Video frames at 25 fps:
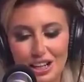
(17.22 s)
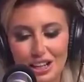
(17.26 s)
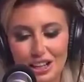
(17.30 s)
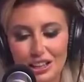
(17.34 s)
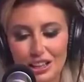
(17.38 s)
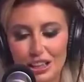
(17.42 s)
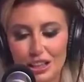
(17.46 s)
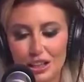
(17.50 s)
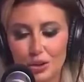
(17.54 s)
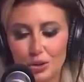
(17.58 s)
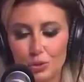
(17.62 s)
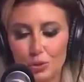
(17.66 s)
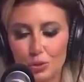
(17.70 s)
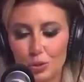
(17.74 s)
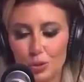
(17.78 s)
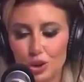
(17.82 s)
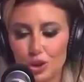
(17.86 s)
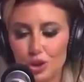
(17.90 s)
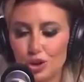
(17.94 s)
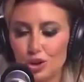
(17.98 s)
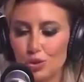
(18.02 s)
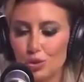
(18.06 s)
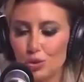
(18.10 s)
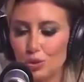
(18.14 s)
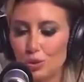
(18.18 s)
Alina,
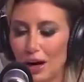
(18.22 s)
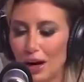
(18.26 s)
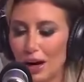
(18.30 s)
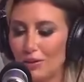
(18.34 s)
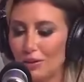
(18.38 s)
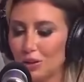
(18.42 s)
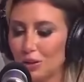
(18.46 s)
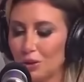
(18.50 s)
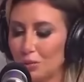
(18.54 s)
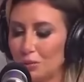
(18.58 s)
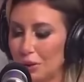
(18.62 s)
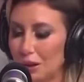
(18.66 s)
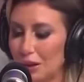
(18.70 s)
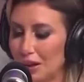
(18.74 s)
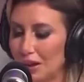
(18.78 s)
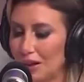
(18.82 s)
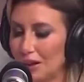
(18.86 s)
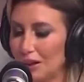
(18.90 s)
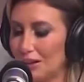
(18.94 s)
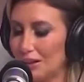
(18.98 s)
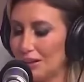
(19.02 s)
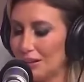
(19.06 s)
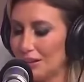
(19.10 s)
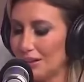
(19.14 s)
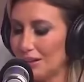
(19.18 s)
would you rather
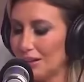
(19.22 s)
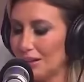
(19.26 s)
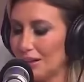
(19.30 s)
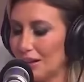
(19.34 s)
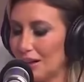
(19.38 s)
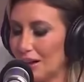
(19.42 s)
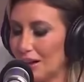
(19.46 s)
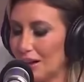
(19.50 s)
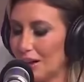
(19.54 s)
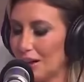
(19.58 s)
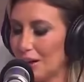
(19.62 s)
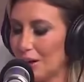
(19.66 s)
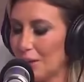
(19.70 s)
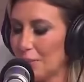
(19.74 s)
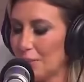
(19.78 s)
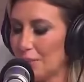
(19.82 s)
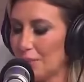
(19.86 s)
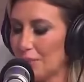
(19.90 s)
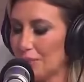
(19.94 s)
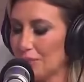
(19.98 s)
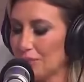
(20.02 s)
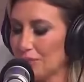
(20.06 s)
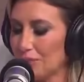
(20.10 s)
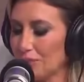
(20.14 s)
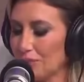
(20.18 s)
be
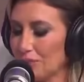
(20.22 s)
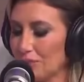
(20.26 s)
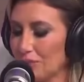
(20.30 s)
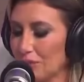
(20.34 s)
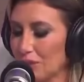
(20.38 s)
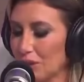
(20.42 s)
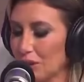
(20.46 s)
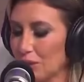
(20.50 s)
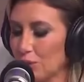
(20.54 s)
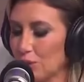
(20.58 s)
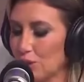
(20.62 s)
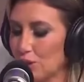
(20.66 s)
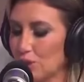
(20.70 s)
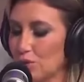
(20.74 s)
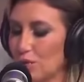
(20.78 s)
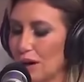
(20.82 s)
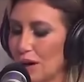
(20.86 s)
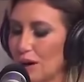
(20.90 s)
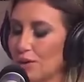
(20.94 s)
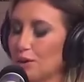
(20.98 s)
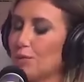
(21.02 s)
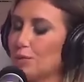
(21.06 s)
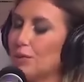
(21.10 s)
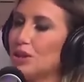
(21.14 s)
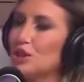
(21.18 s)
um, would you
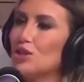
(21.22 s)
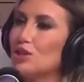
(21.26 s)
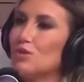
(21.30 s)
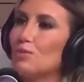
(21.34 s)
rather be